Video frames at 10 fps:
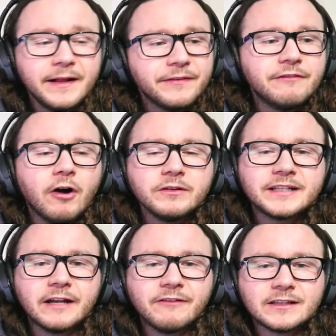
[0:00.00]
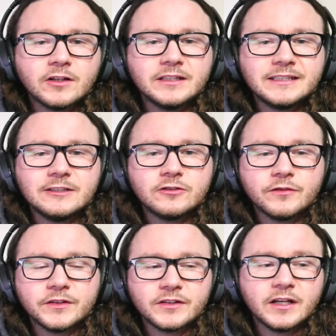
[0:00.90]
They've always kind of acknowledged each
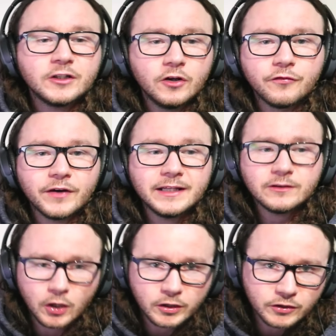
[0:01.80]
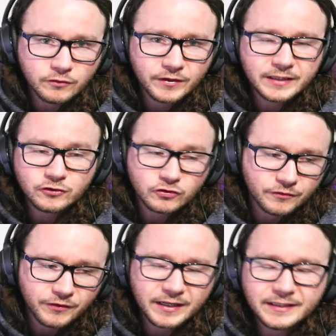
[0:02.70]
other as a girlfriend, not a girlfriend, just
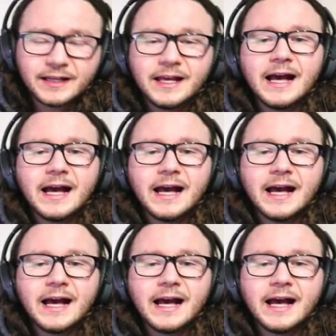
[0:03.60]
a friend.